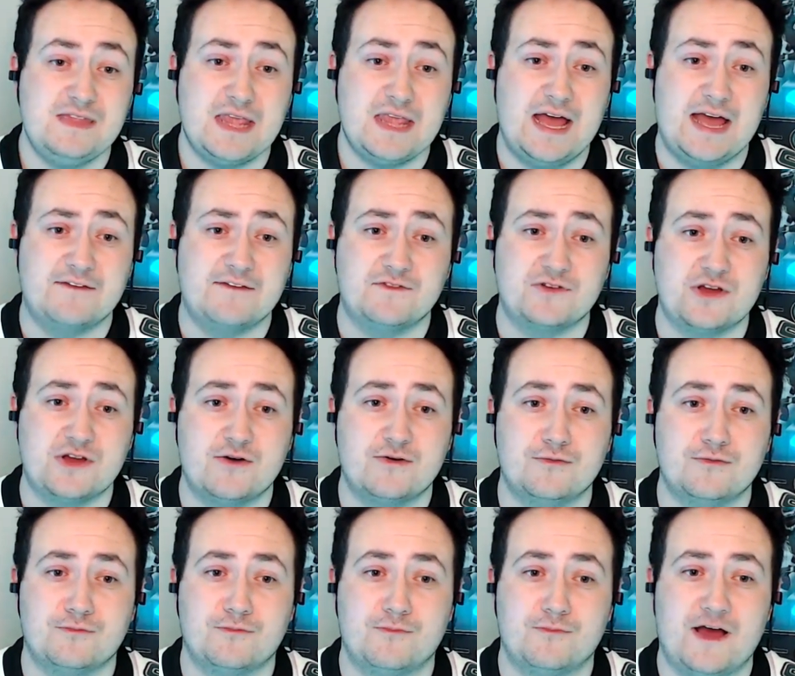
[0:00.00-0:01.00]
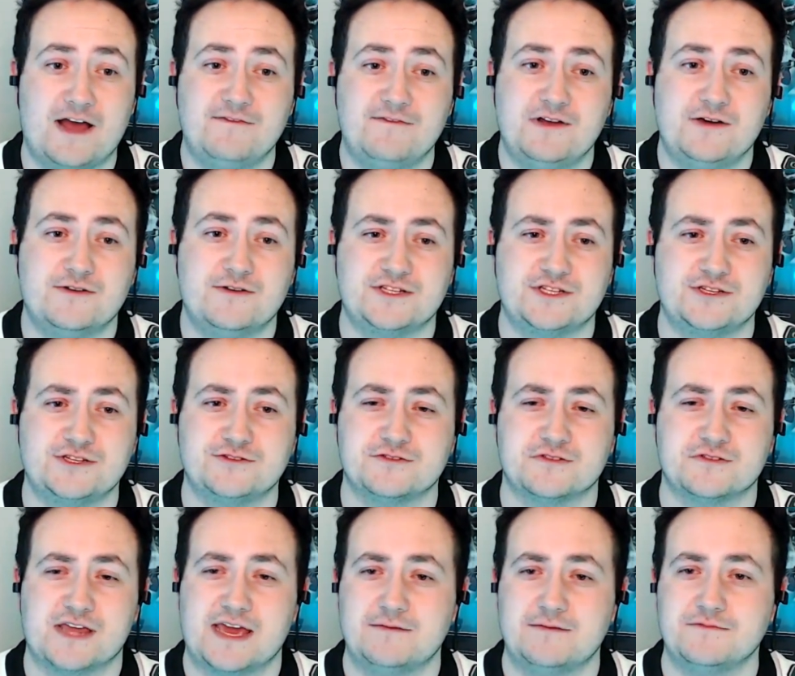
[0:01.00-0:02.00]
I have no I have no issues
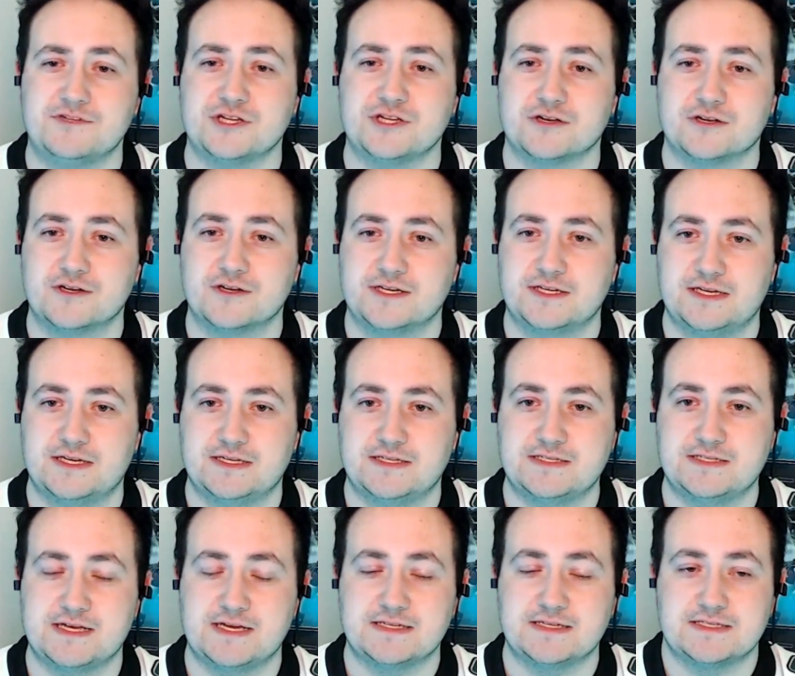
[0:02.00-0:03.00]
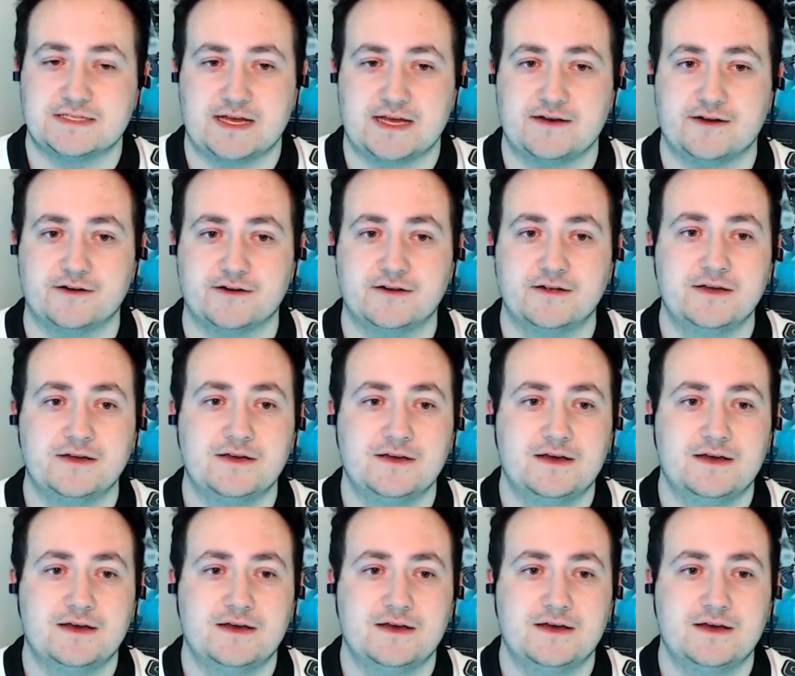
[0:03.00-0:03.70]
with Cam Jurgens as center.